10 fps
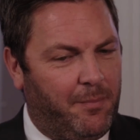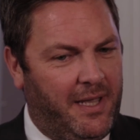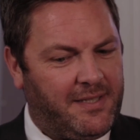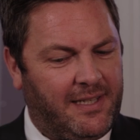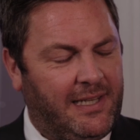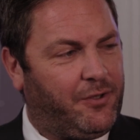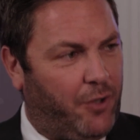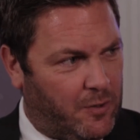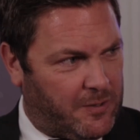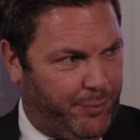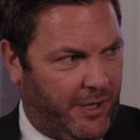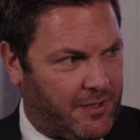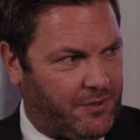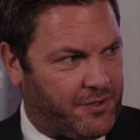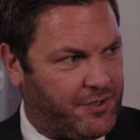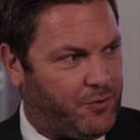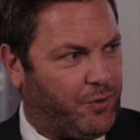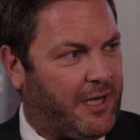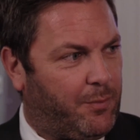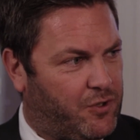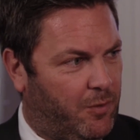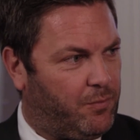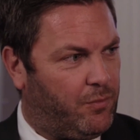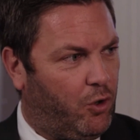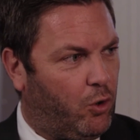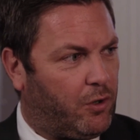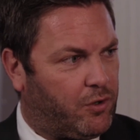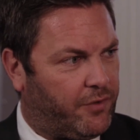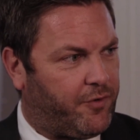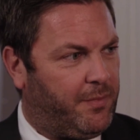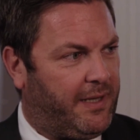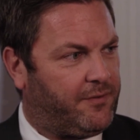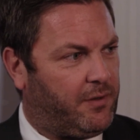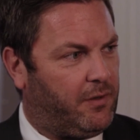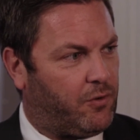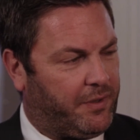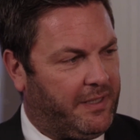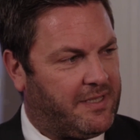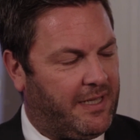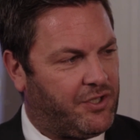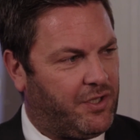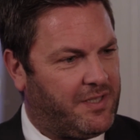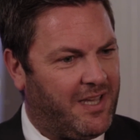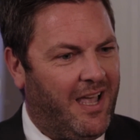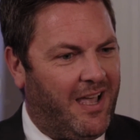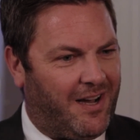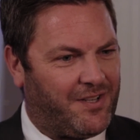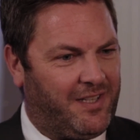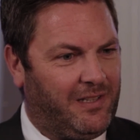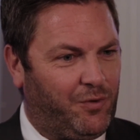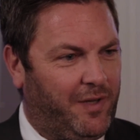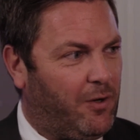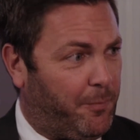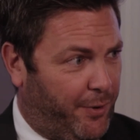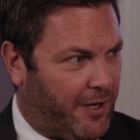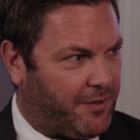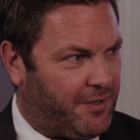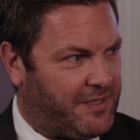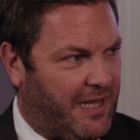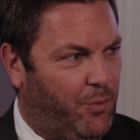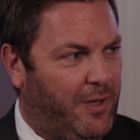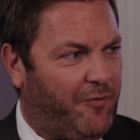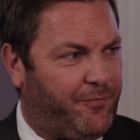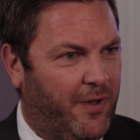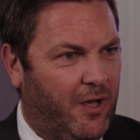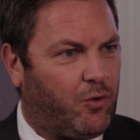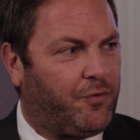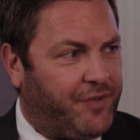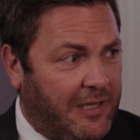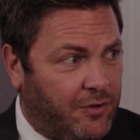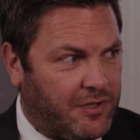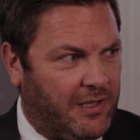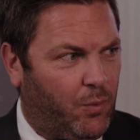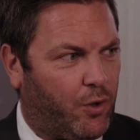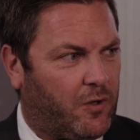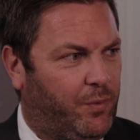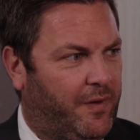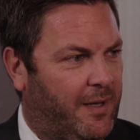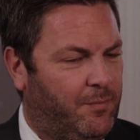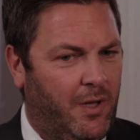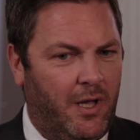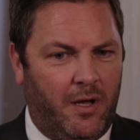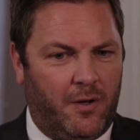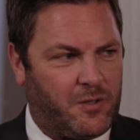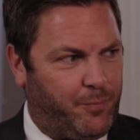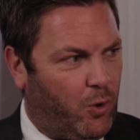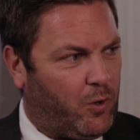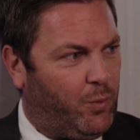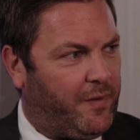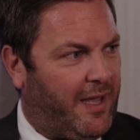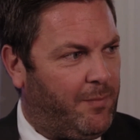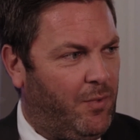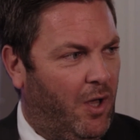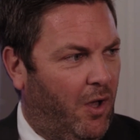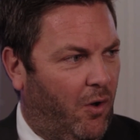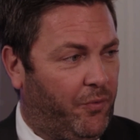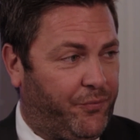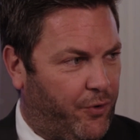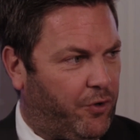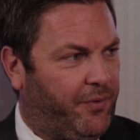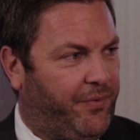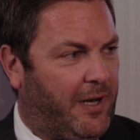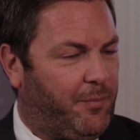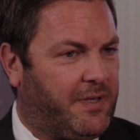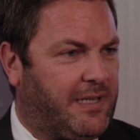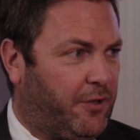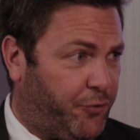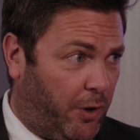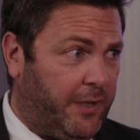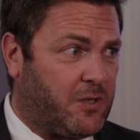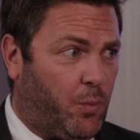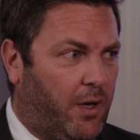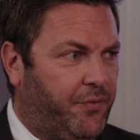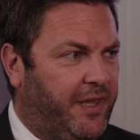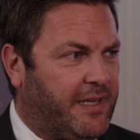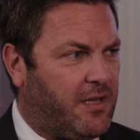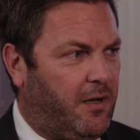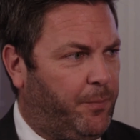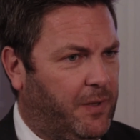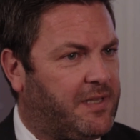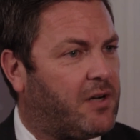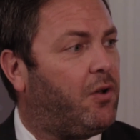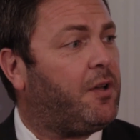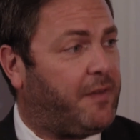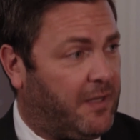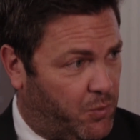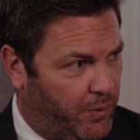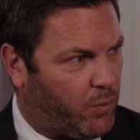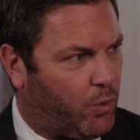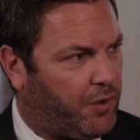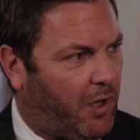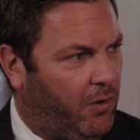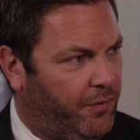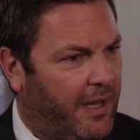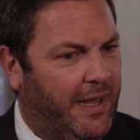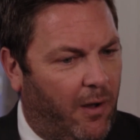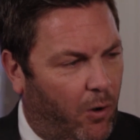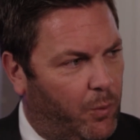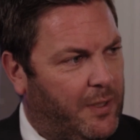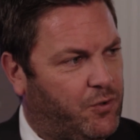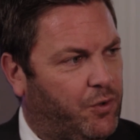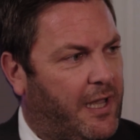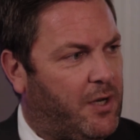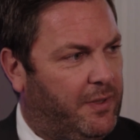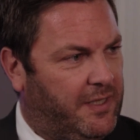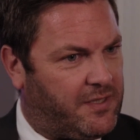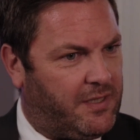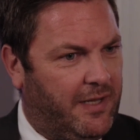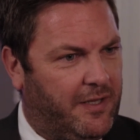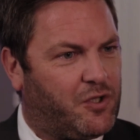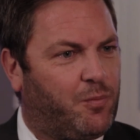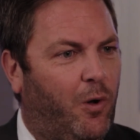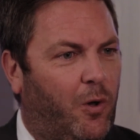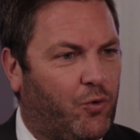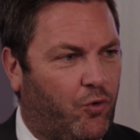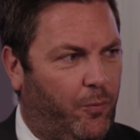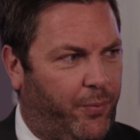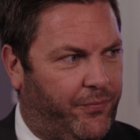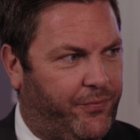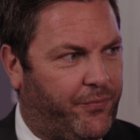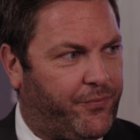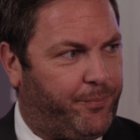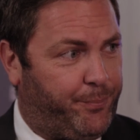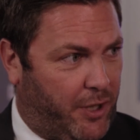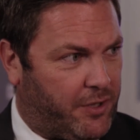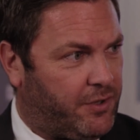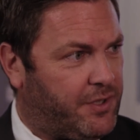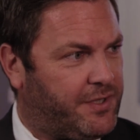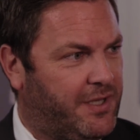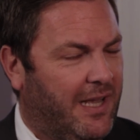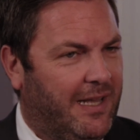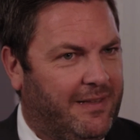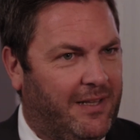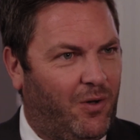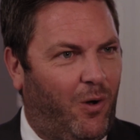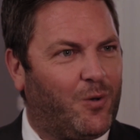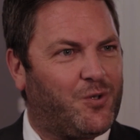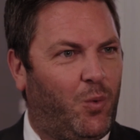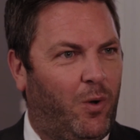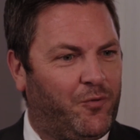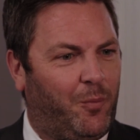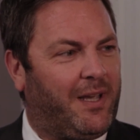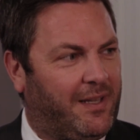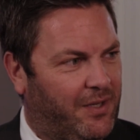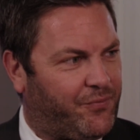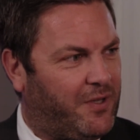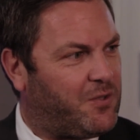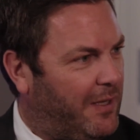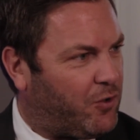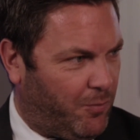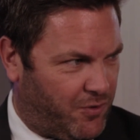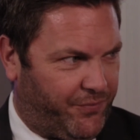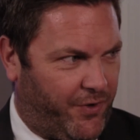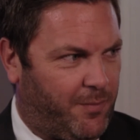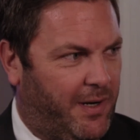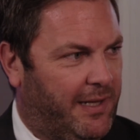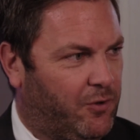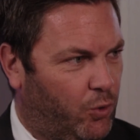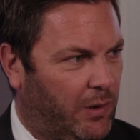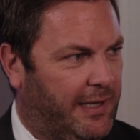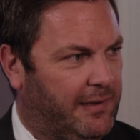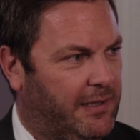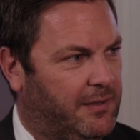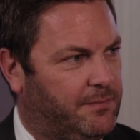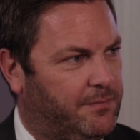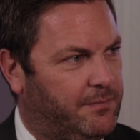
Basically, those partners, together with some local governmental organizations, are still today our partners, and we have continuously worked with them, spoken with them on further developments. And the dolly is one of the examples. There are other things we are working on, always together with this small group of partners that also want to make a difference when it comes to pharma and cool handling.